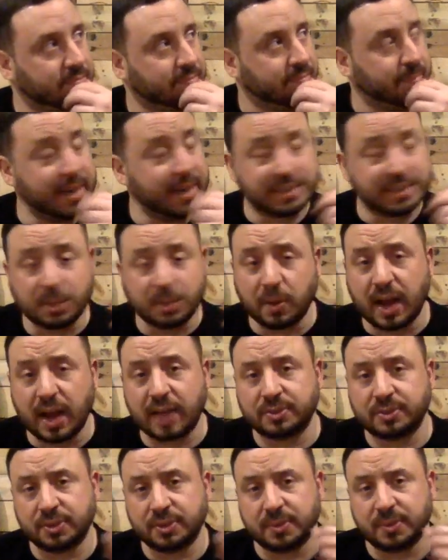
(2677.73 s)
basically what
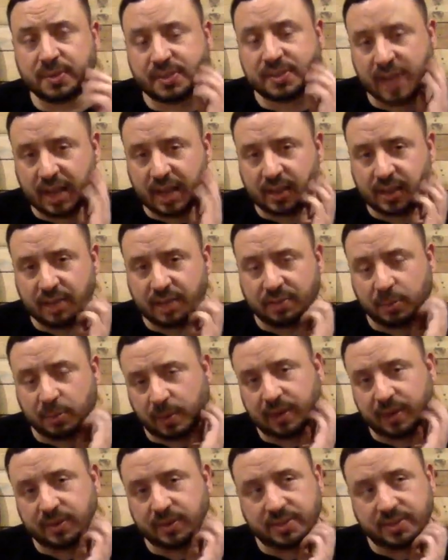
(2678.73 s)
I'll do is I'll give the
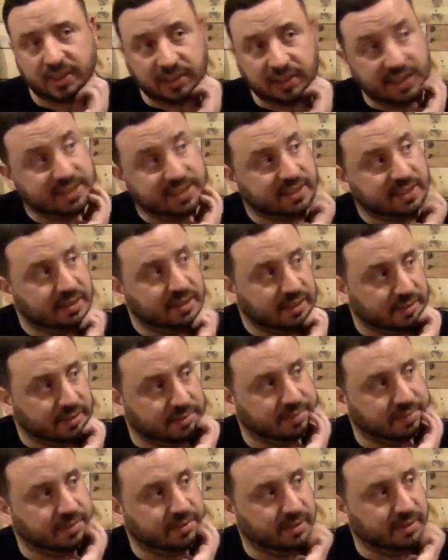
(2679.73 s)
winners a list
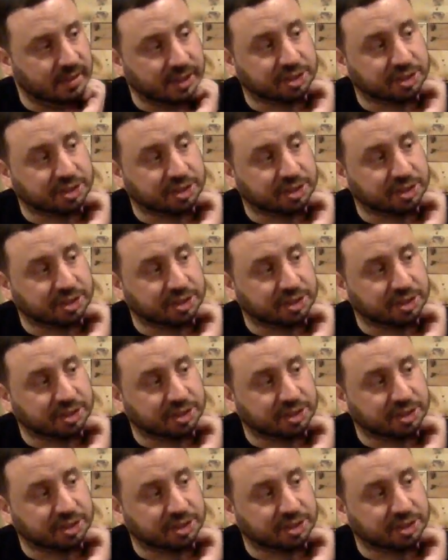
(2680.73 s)
of,